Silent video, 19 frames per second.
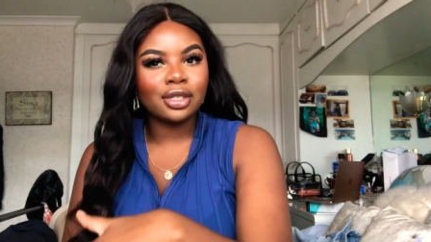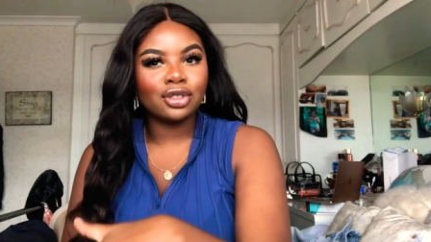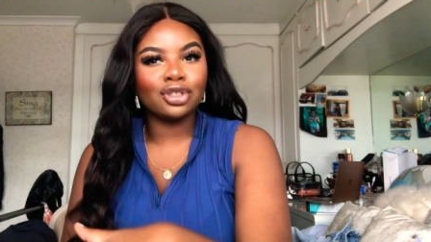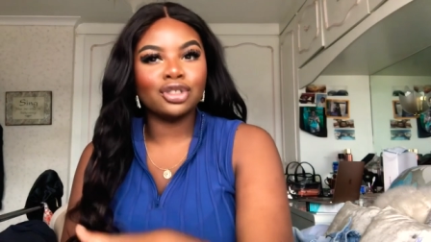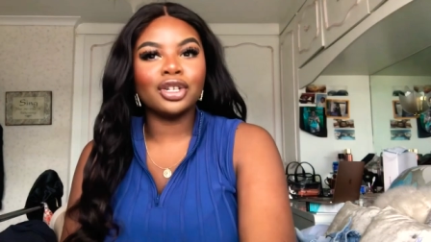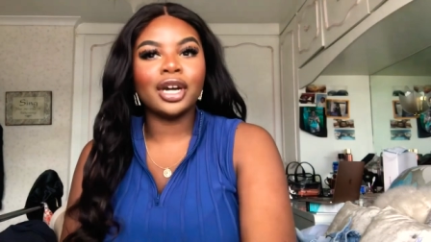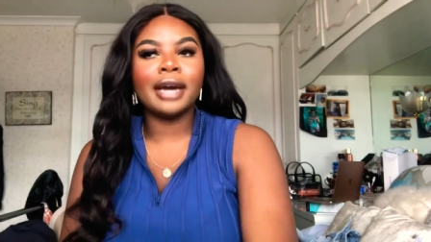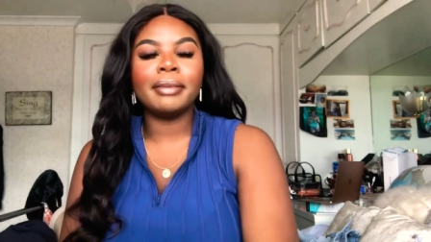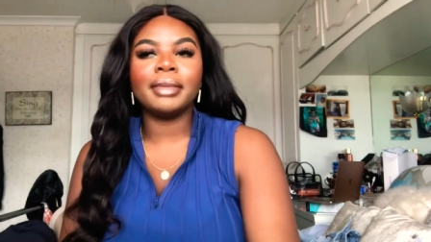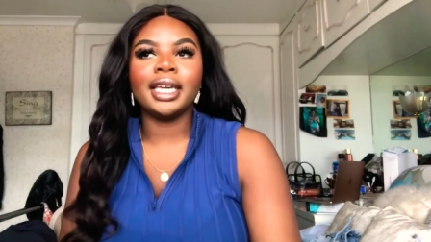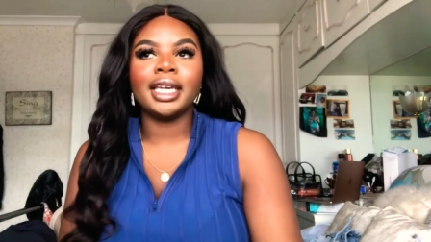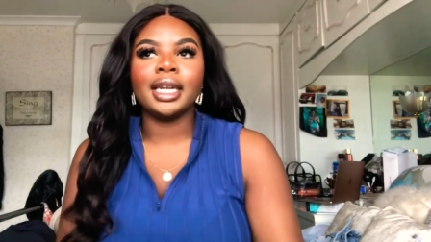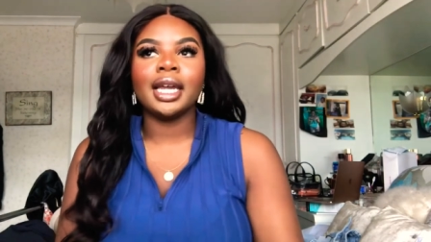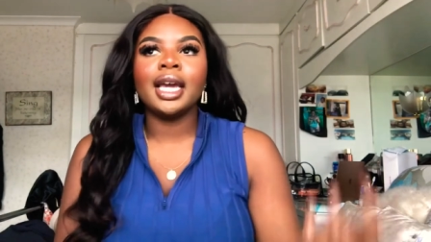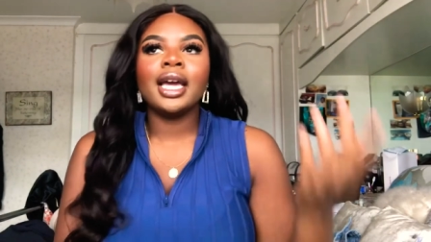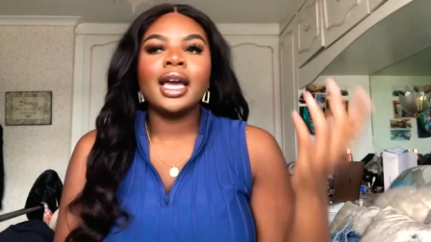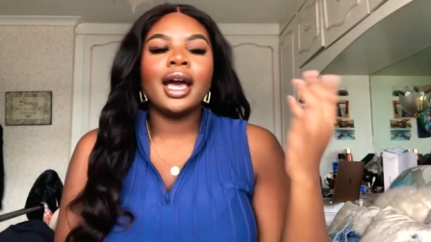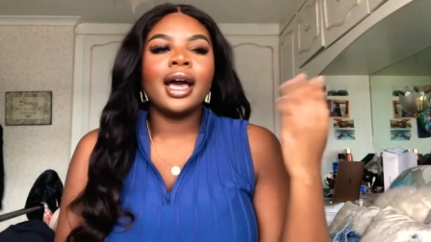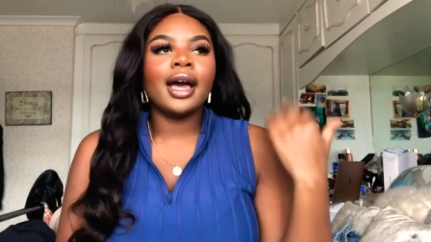do you know what i mean
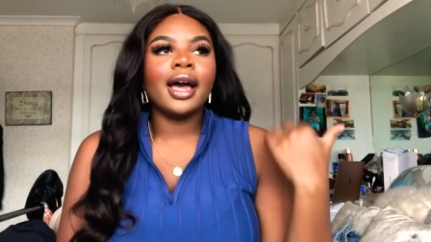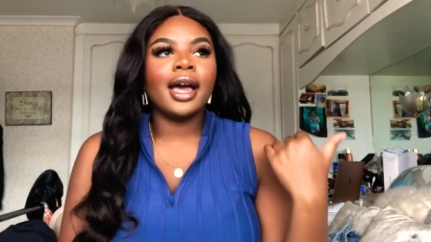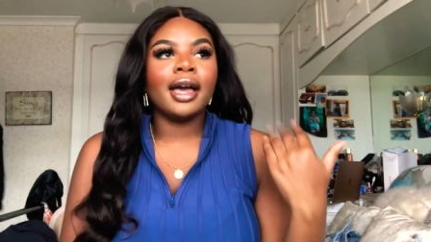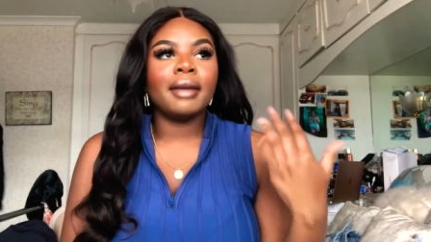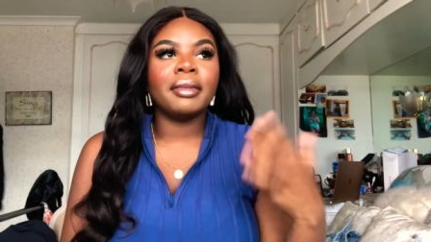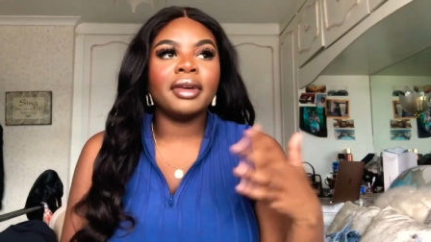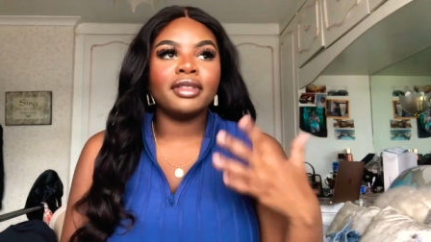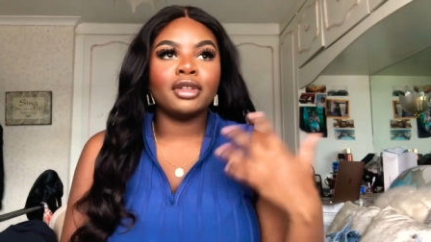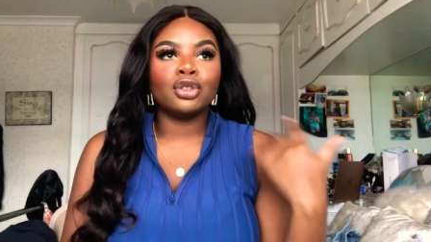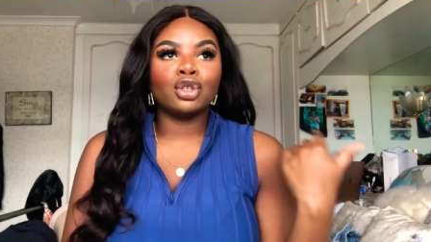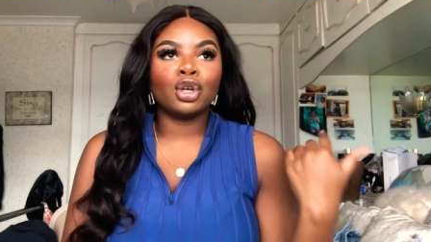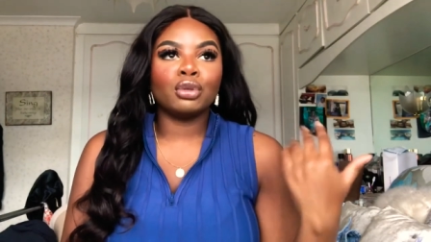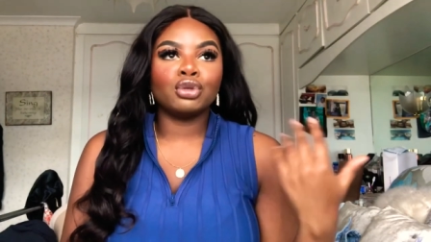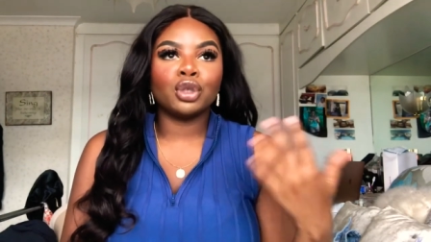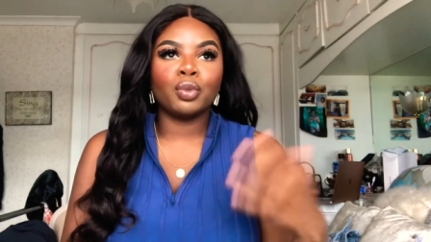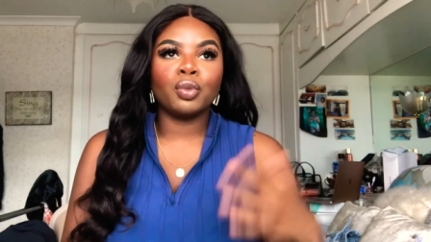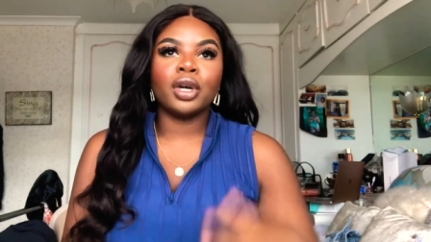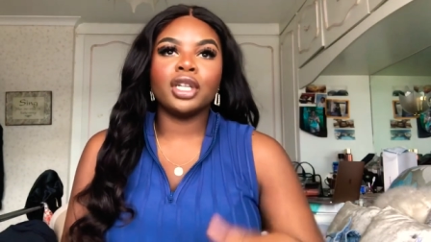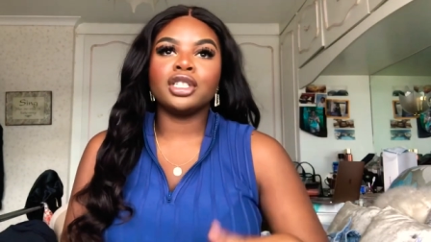um and the topshop
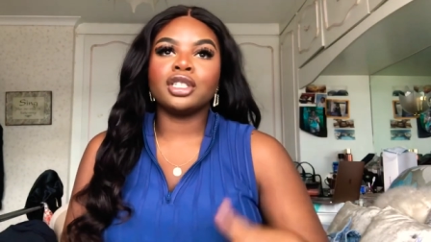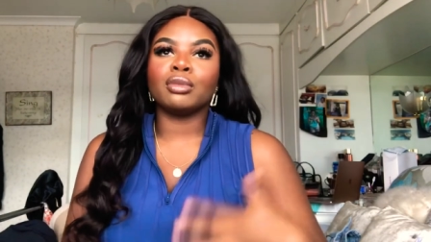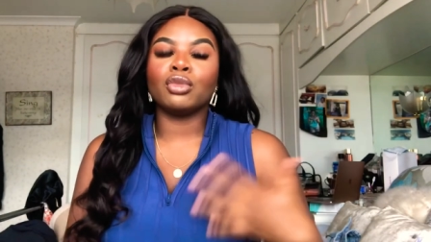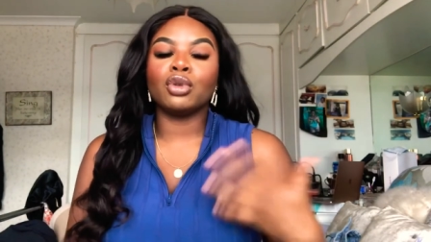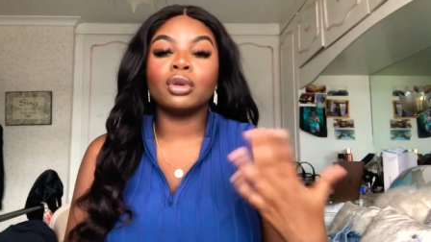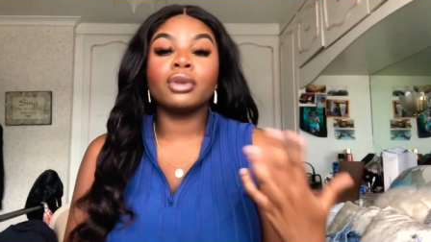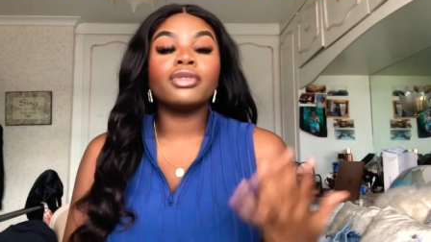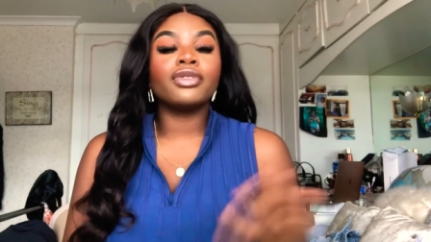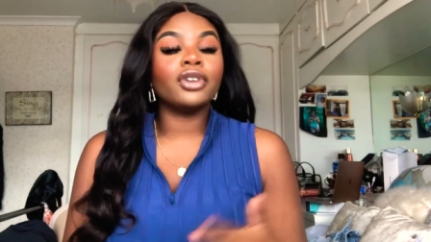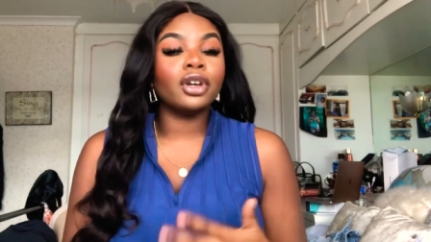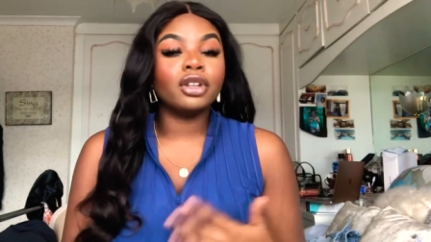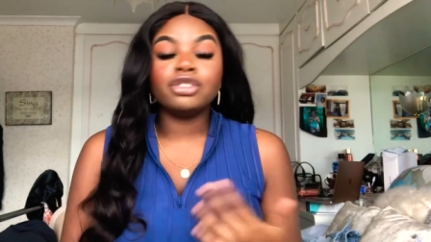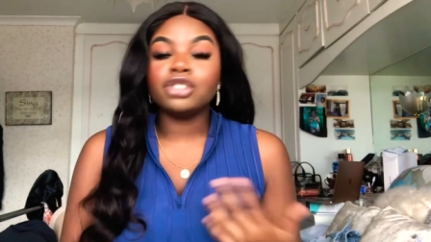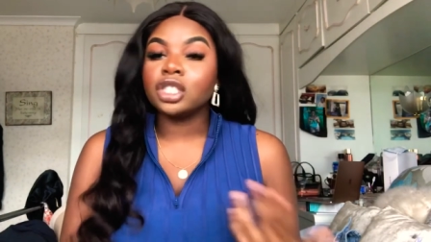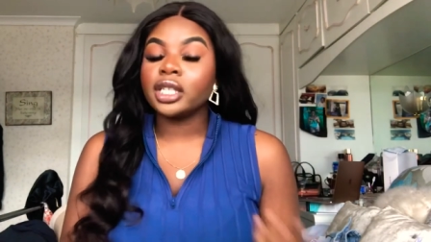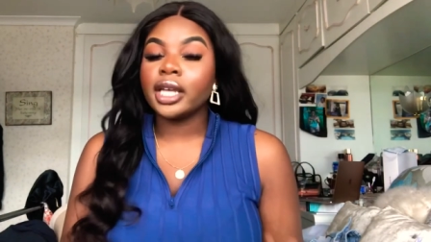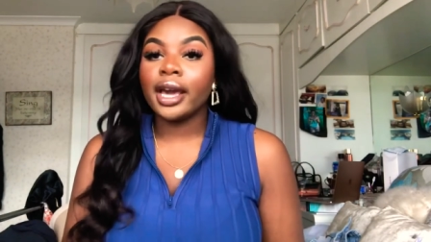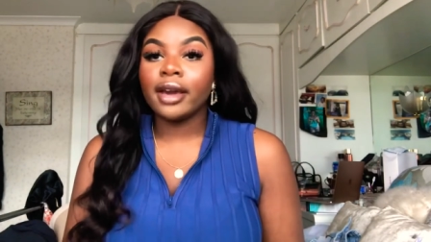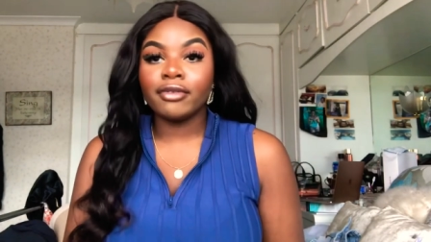ones are more for just
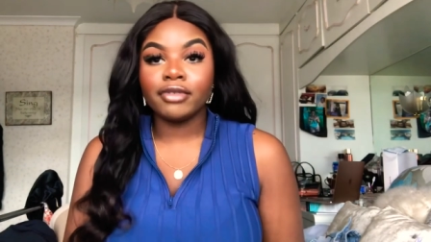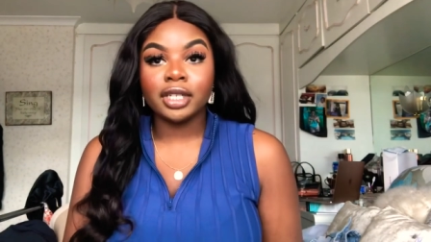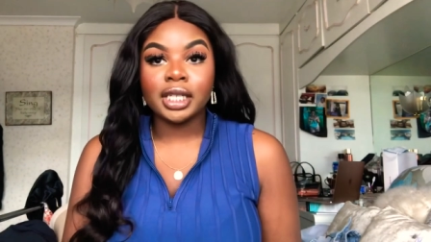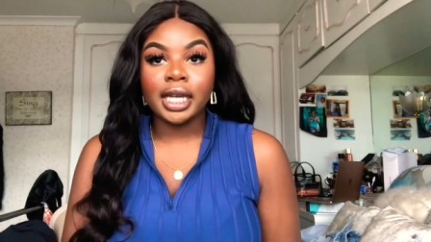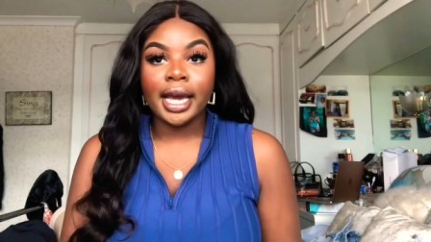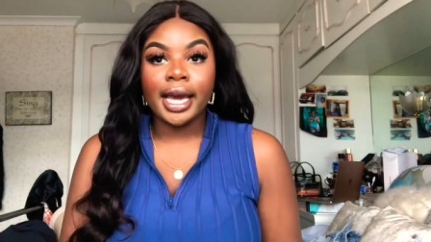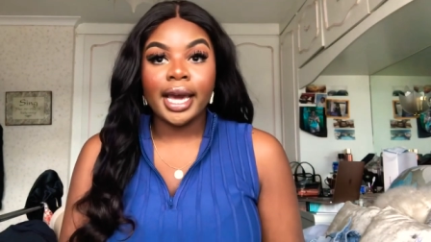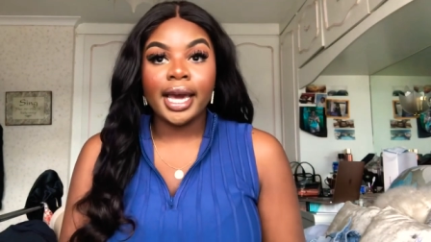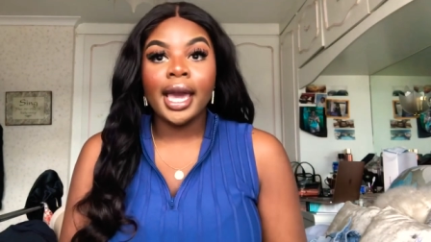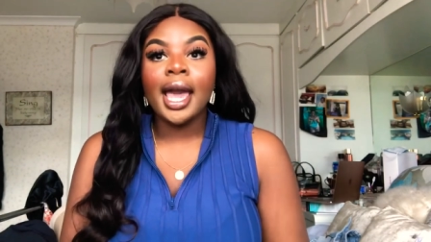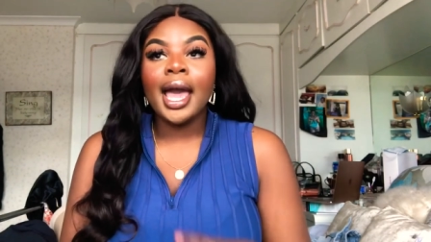every day